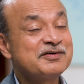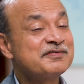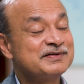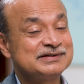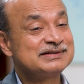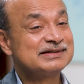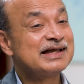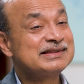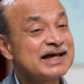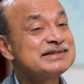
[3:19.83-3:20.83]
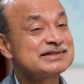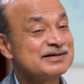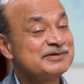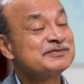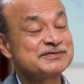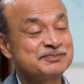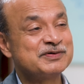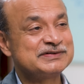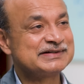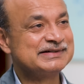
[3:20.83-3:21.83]
of it, at that time it was
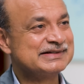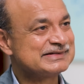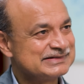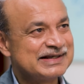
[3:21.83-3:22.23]
pure genius.